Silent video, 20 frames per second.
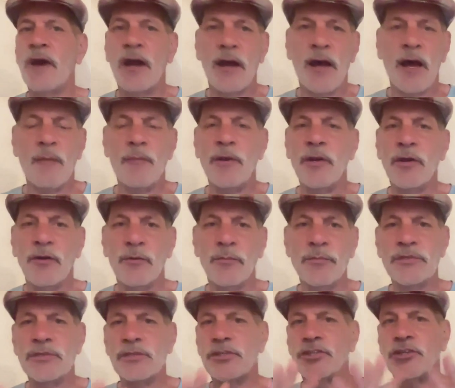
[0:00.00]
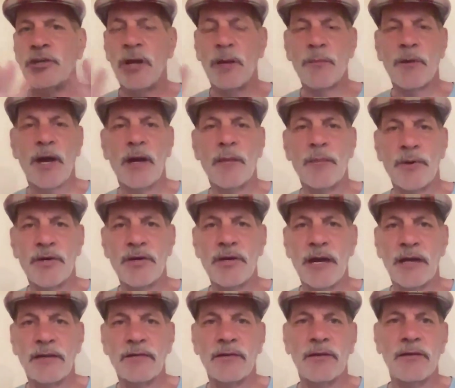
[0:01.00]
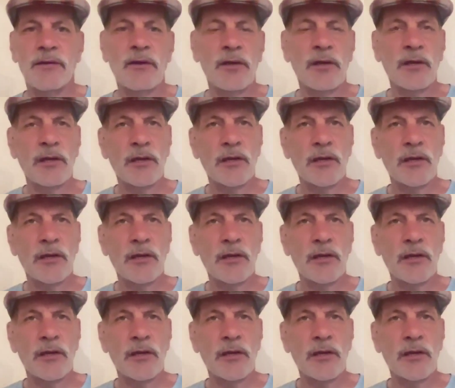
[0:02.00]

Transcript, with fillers: got i'm in a good position i'm kind of protected